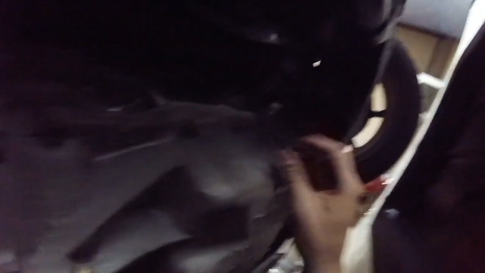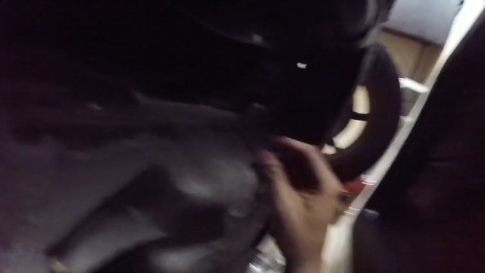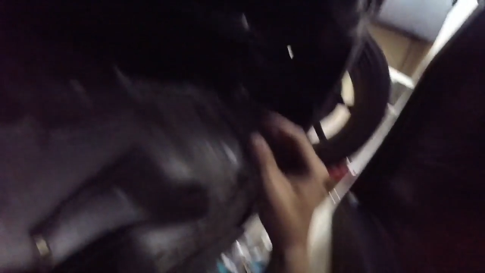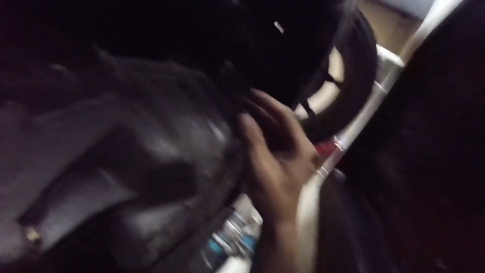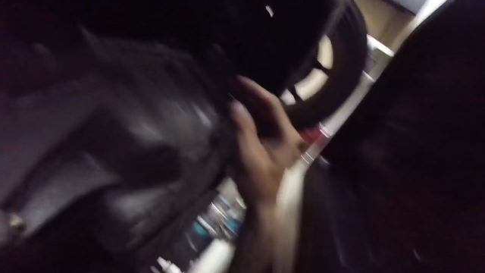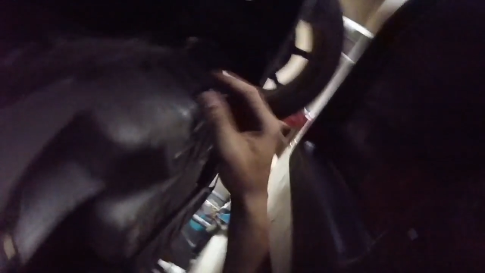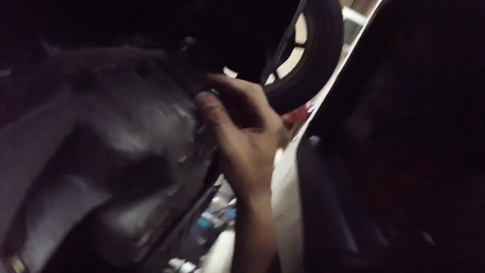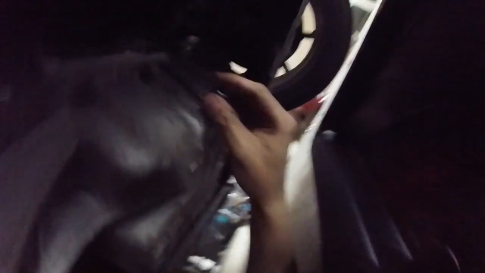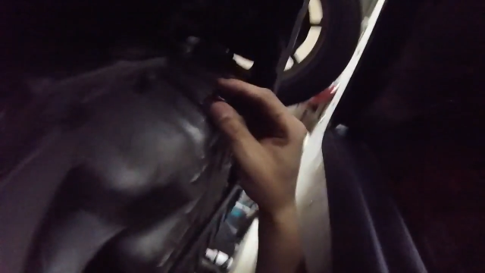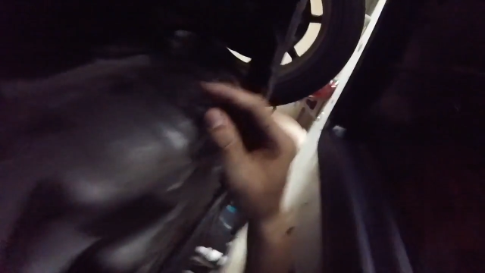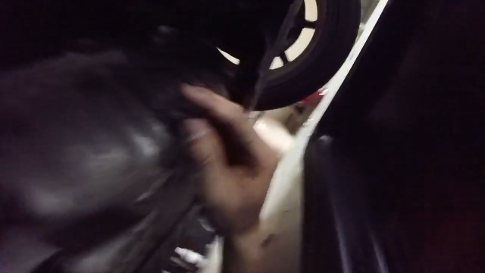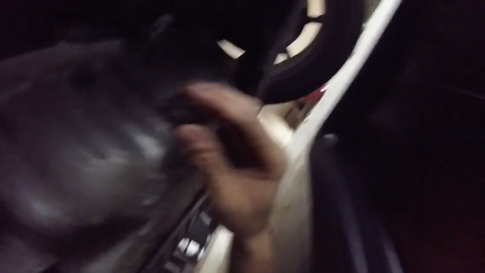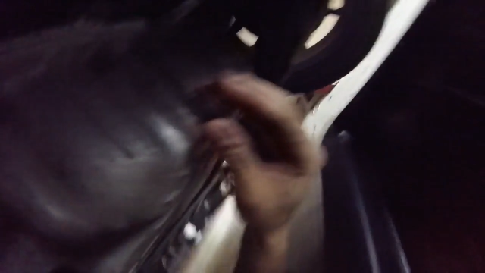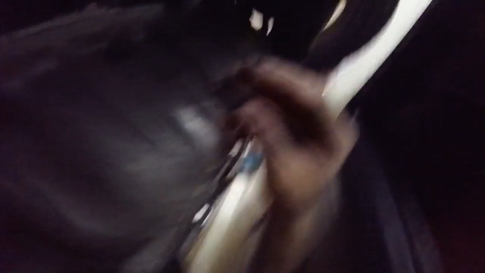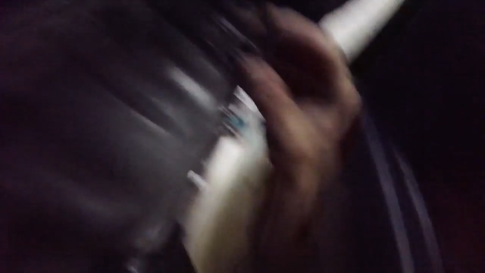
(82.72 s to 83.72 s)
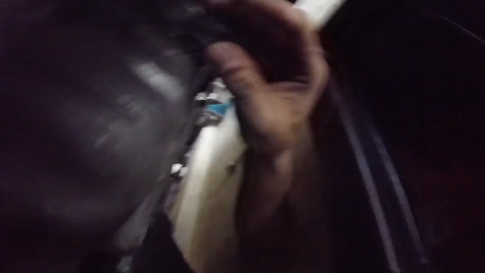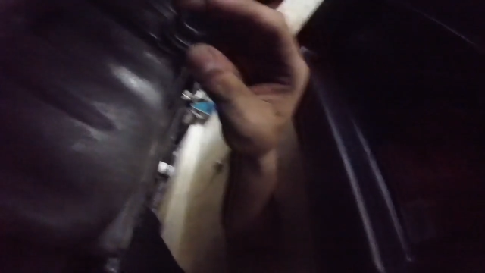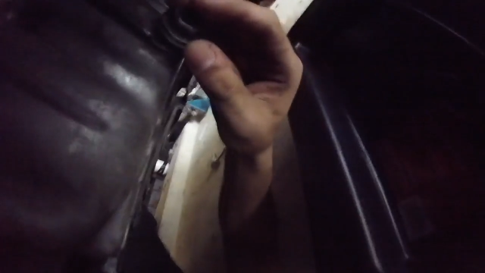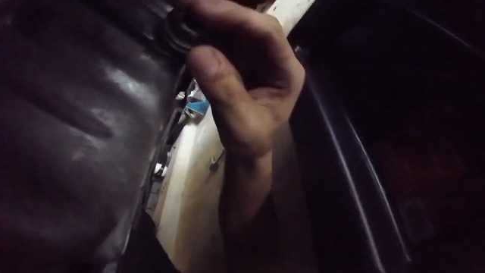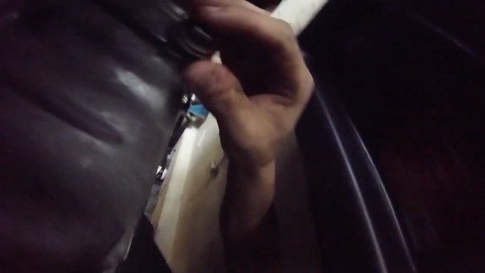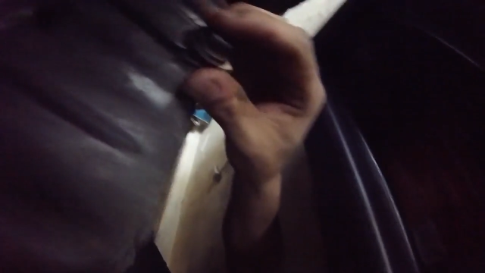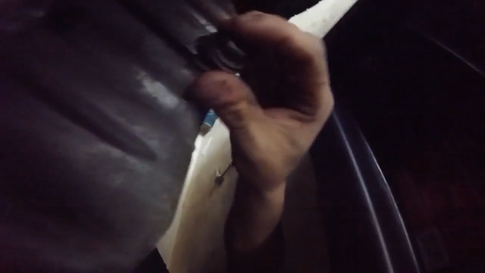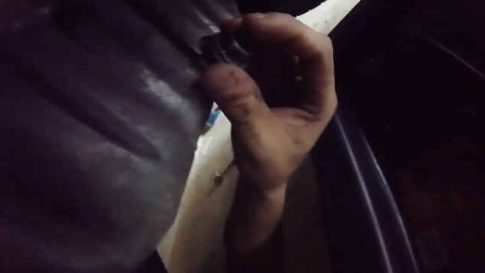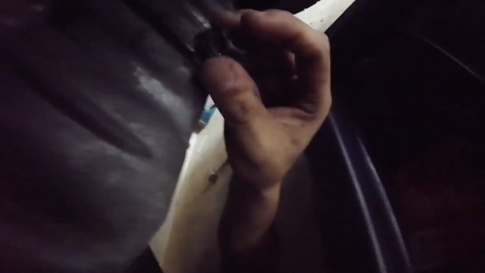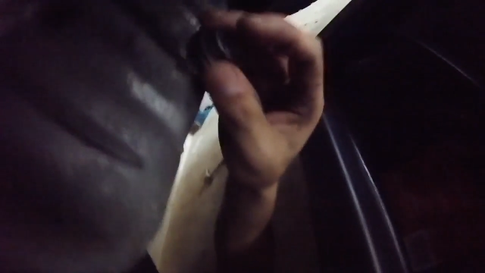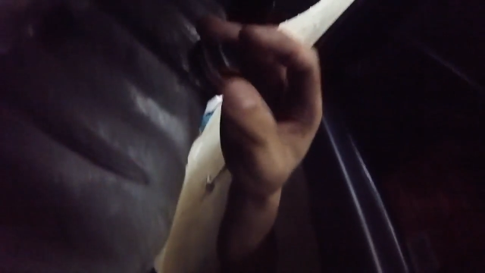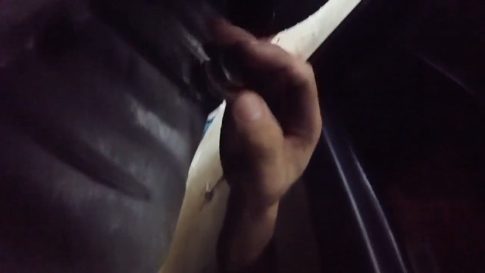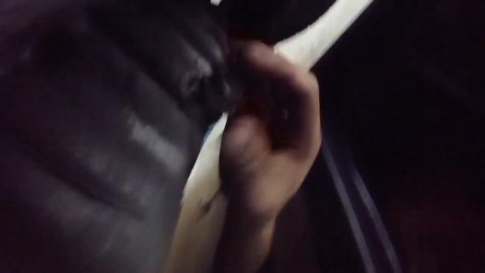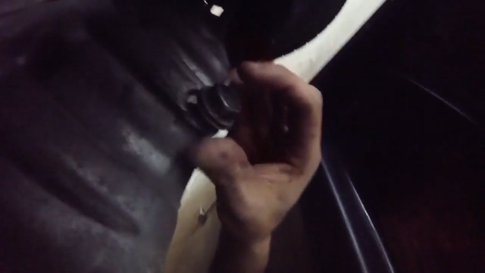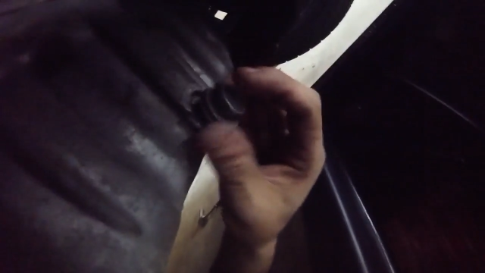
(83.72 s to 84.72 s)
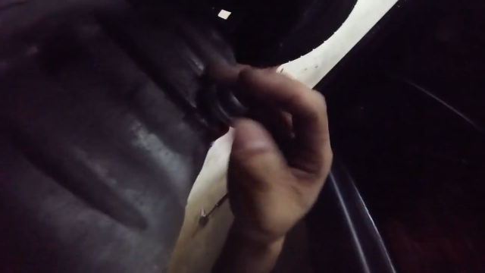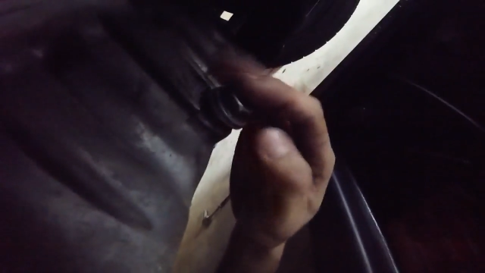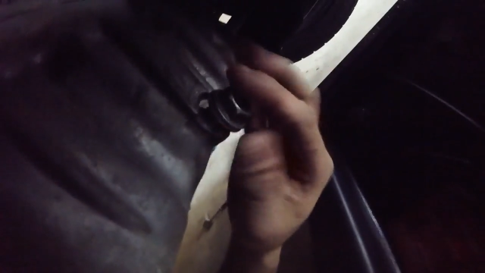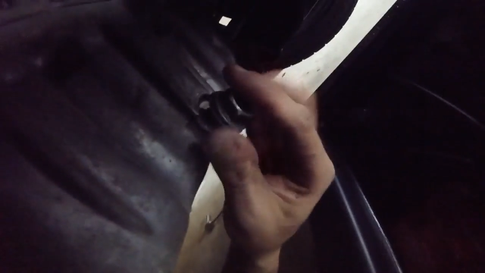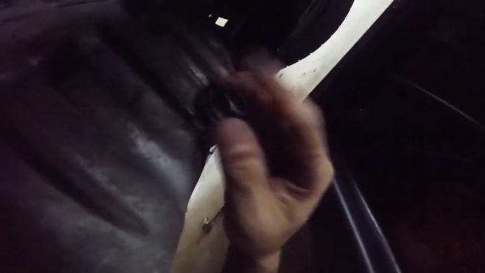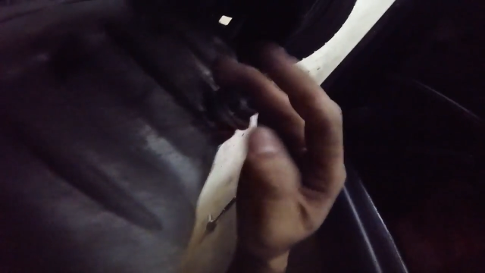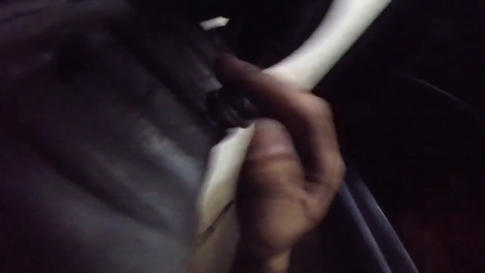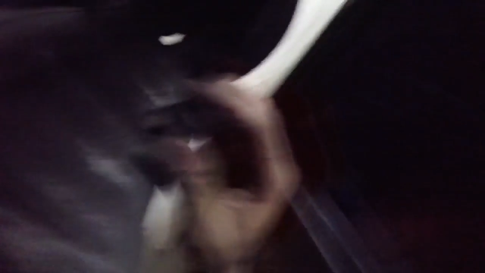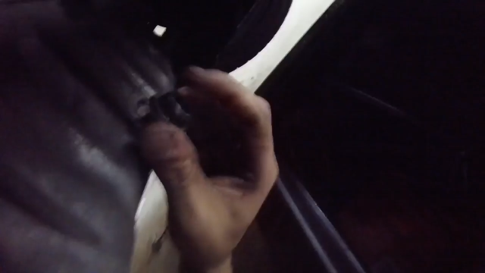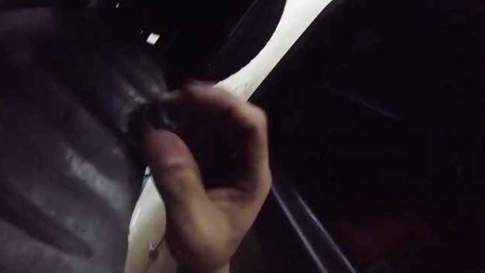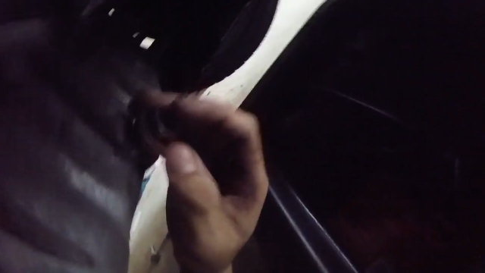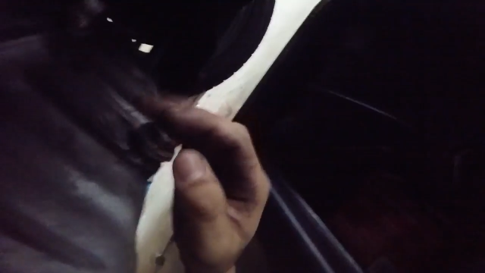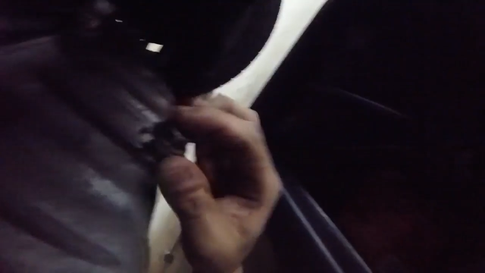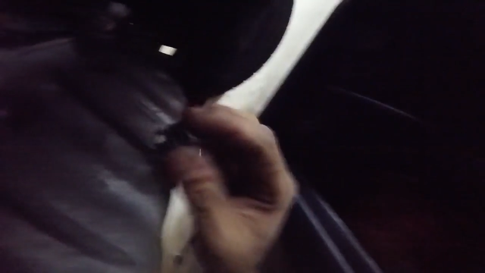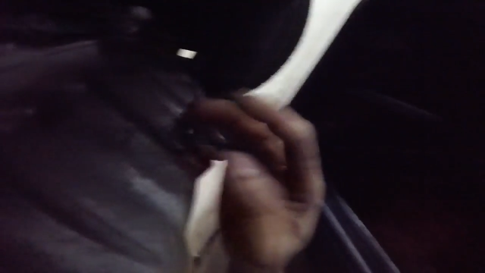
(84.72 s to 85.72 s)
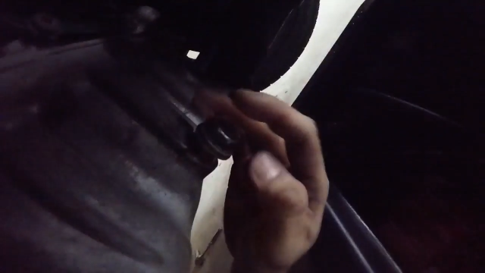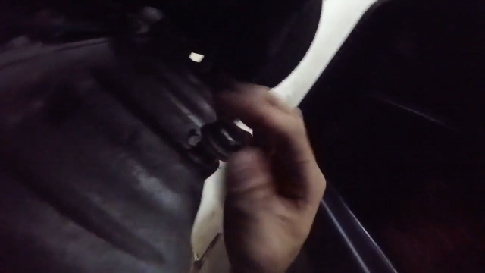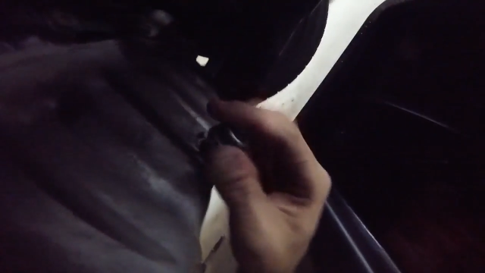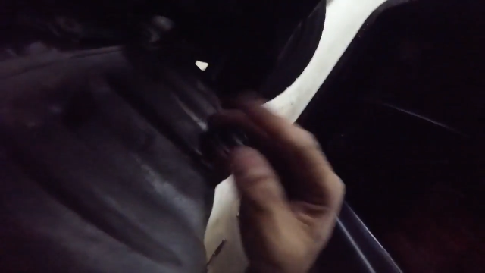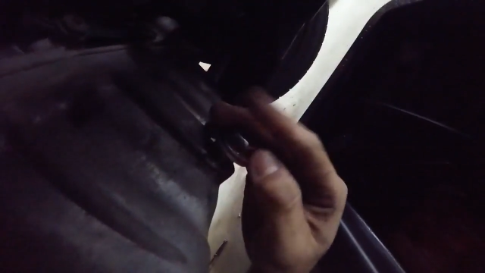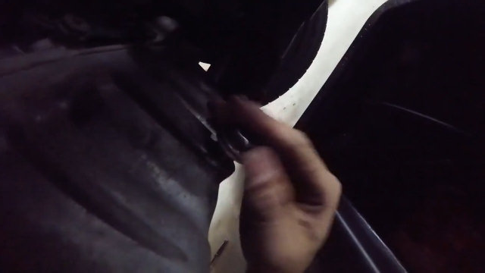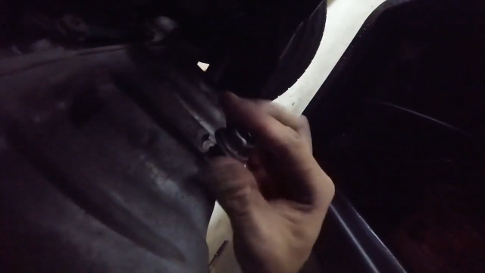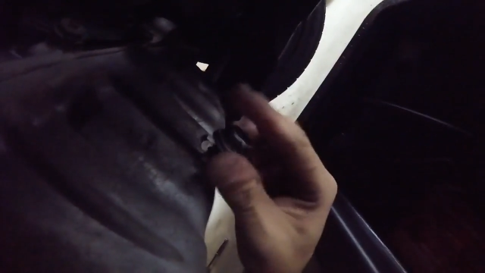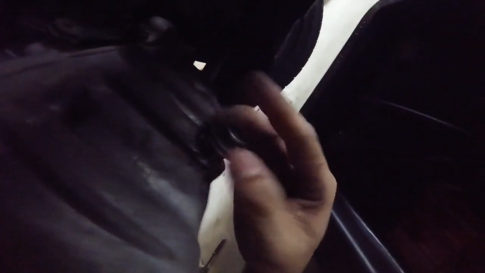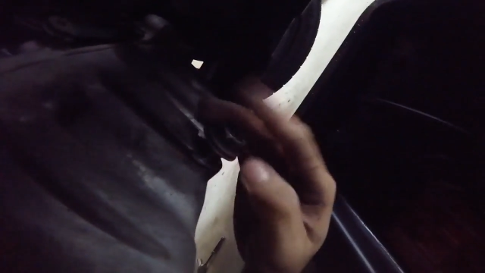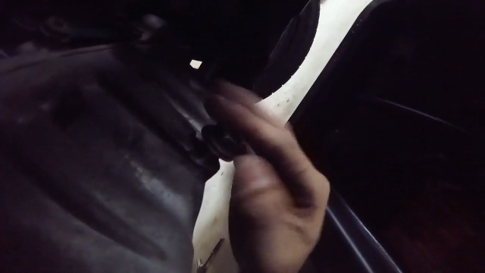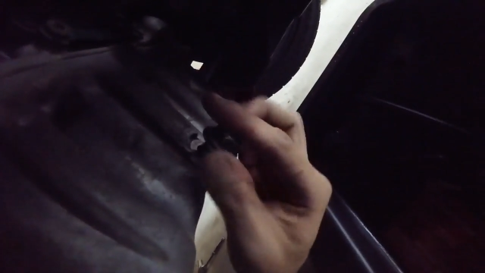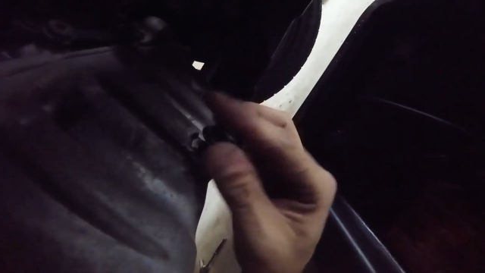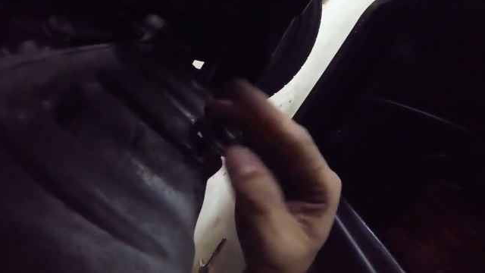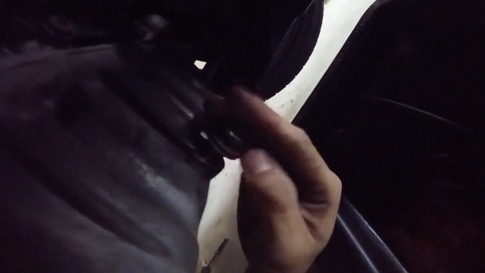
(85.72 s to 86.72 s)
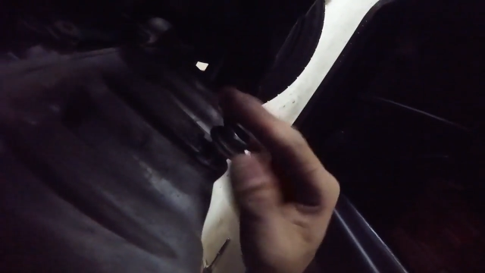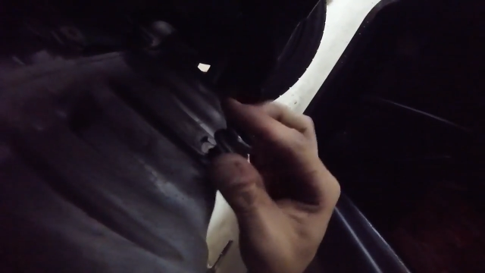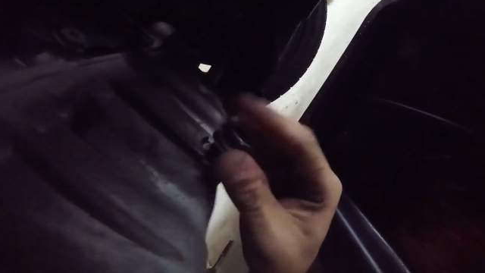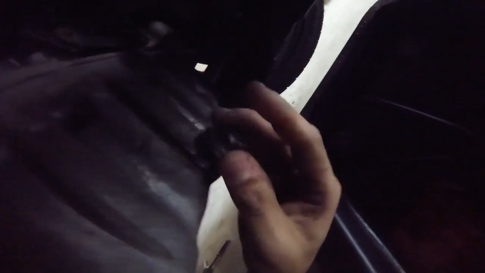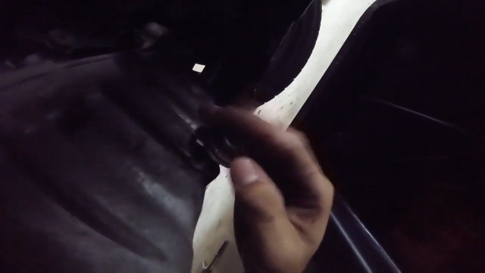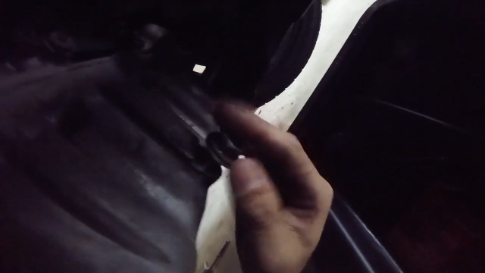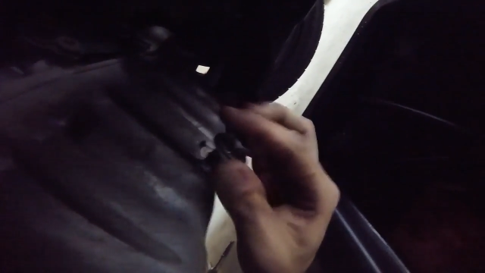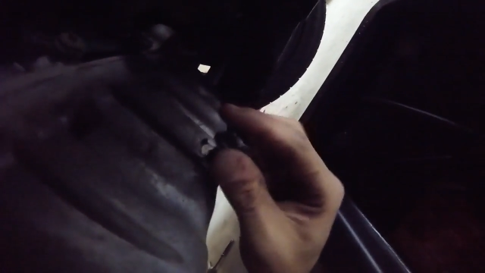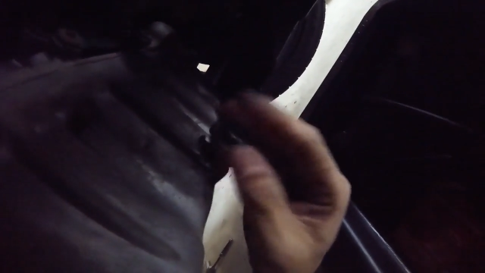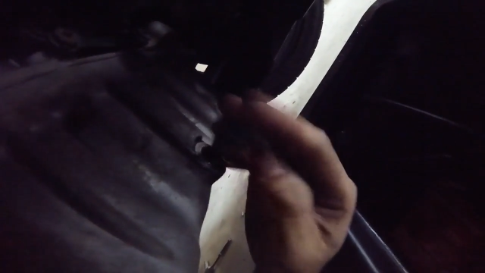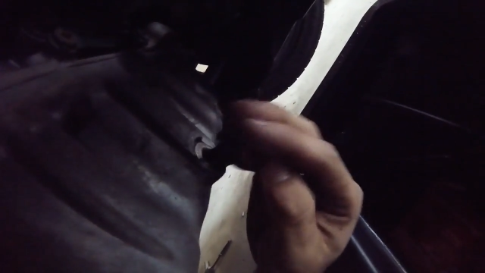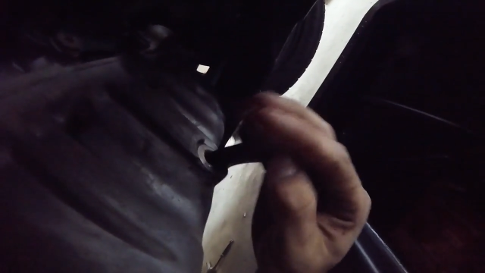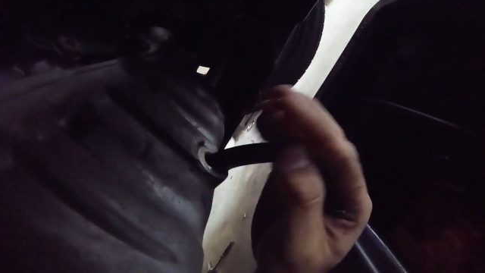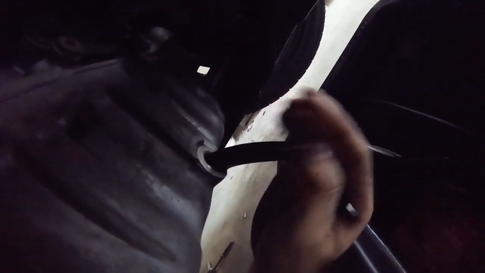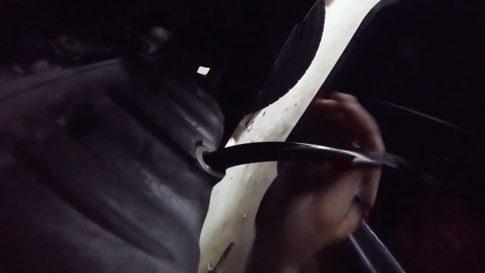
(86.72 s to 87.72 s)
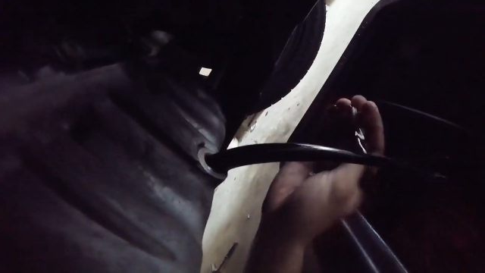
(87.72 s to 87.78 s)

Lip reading: No face is visible, so there are no lips to read.